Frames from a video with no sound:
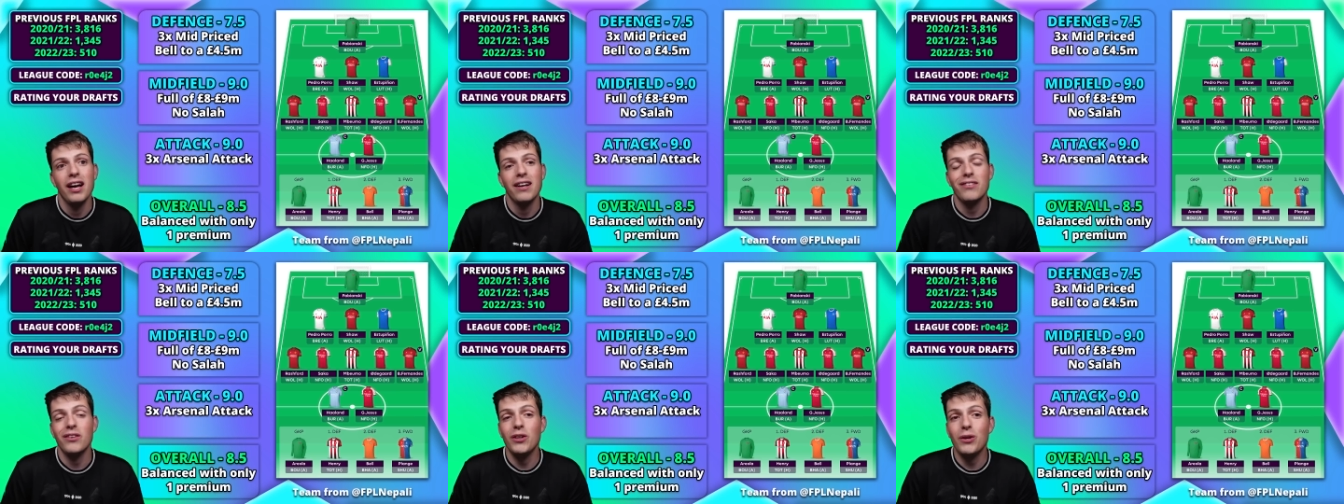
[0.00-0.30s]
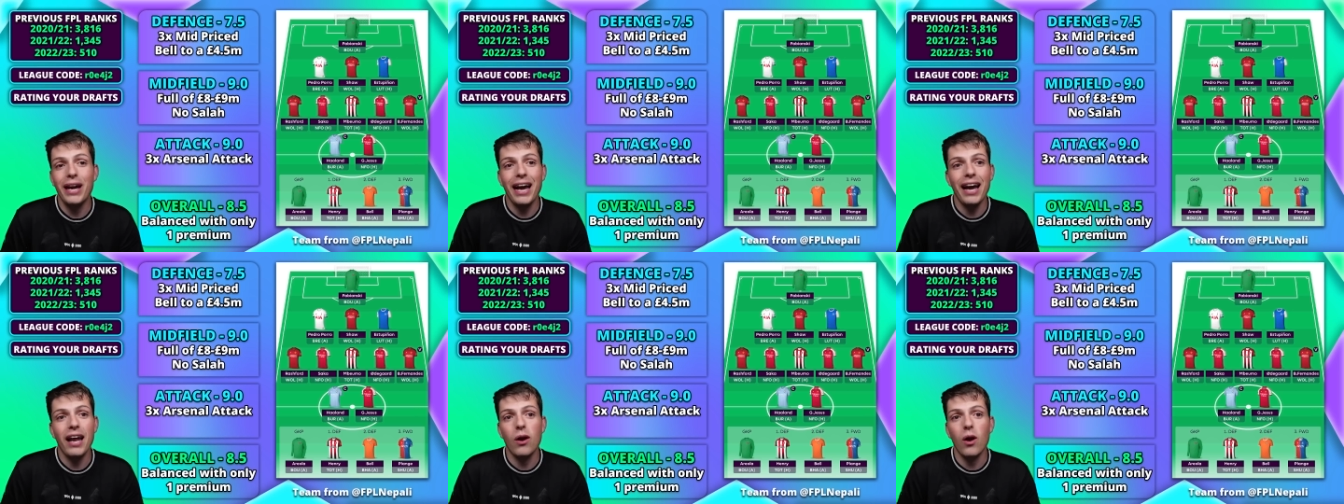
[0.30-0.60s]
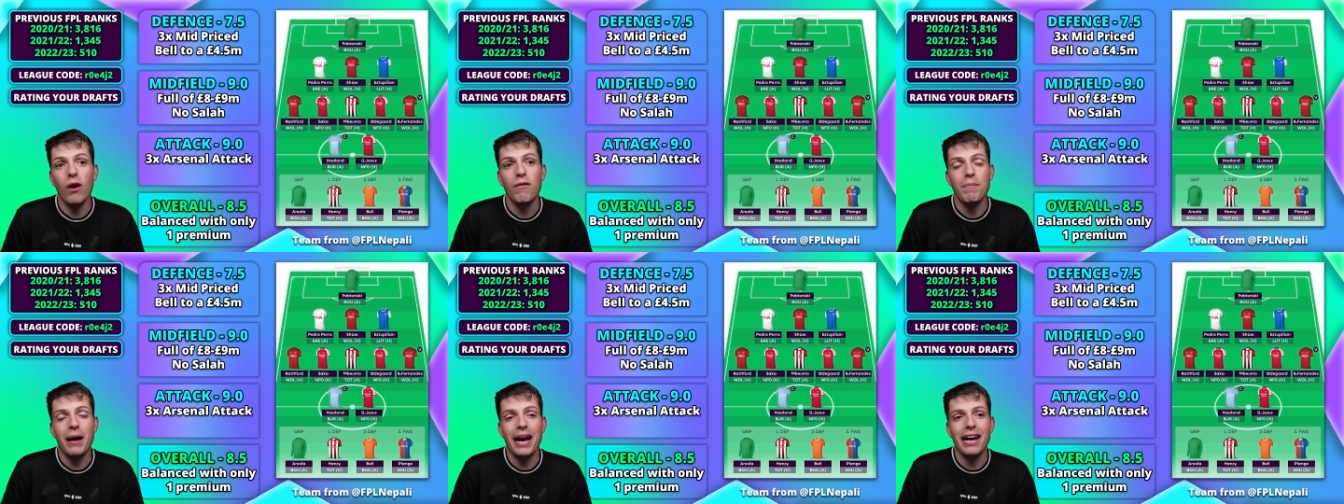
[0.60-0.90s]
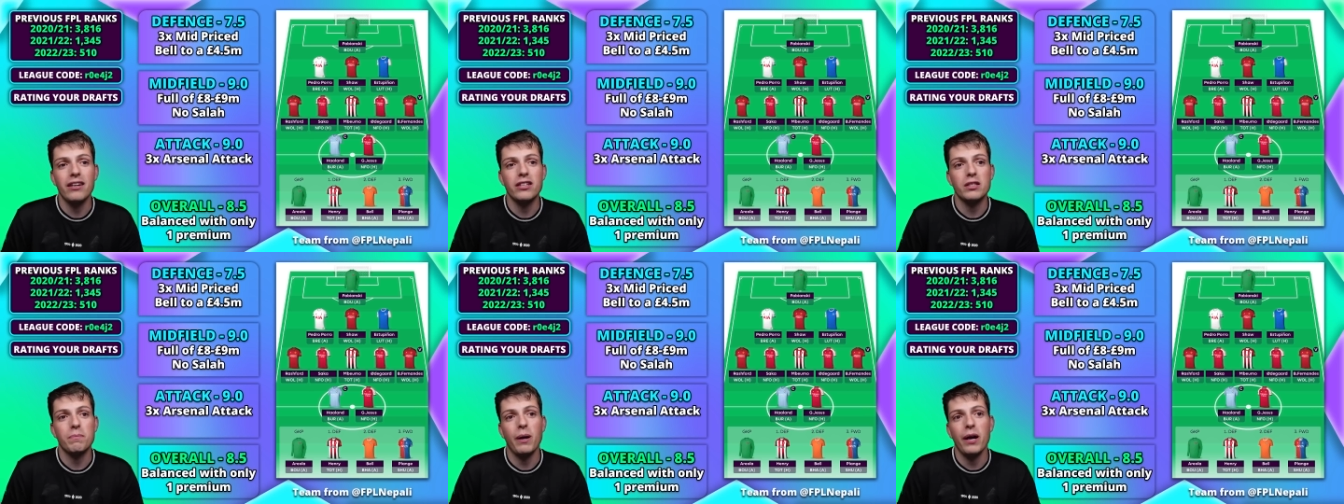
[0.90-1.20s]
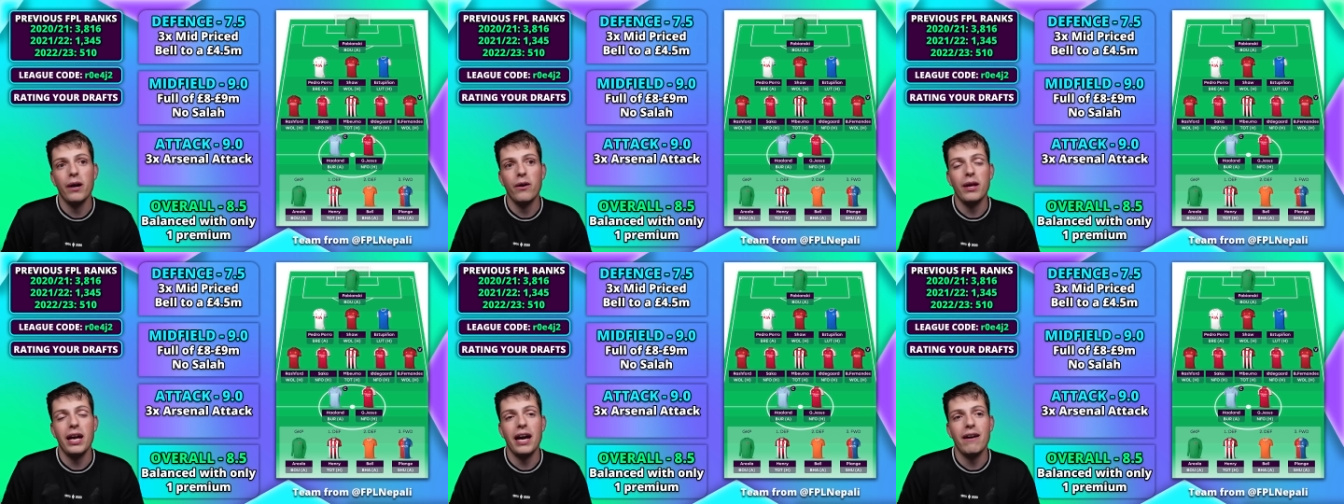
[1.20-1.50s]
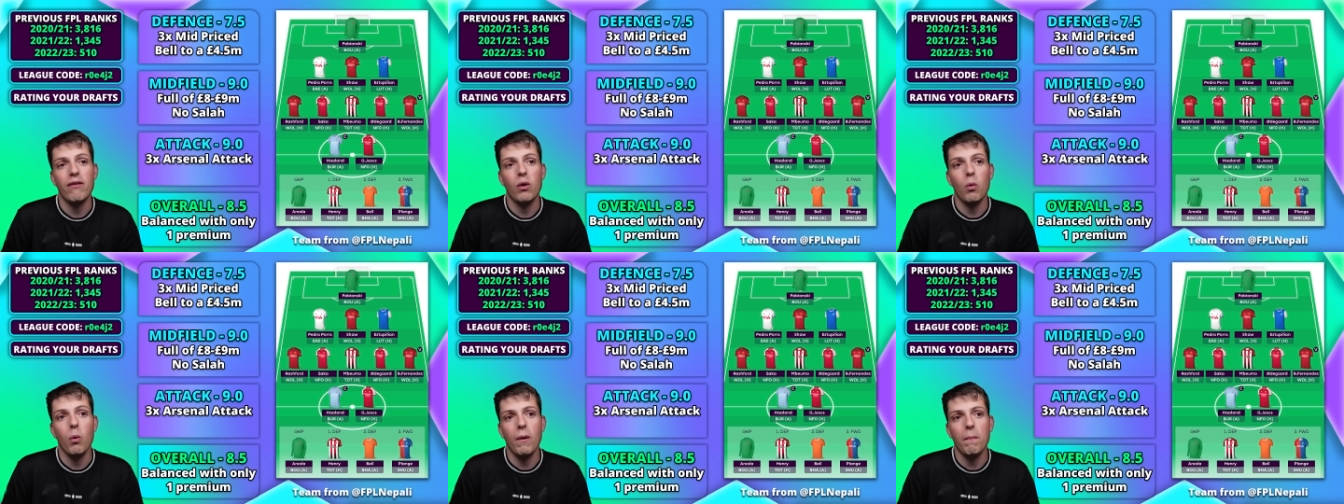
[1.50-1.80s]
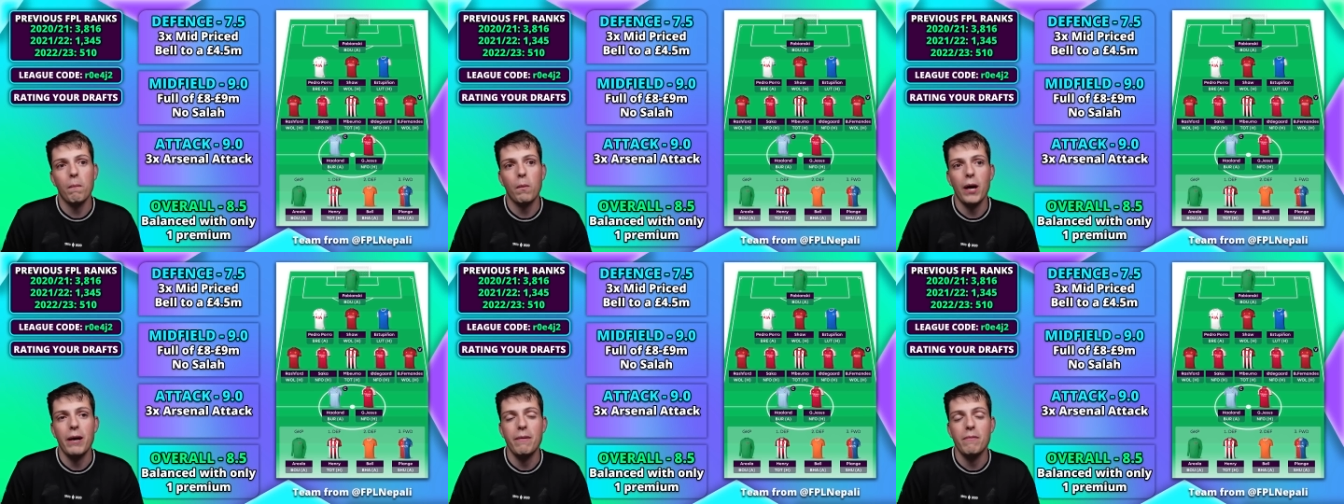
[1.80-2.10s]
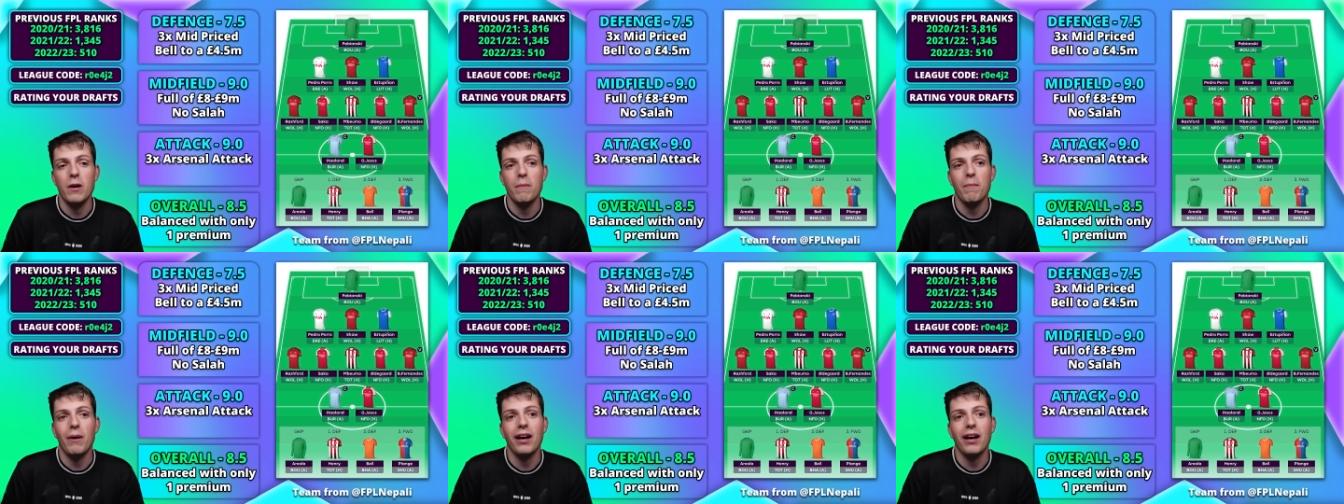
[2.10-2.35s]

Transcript: You get a lot of balance by only having 1 premium.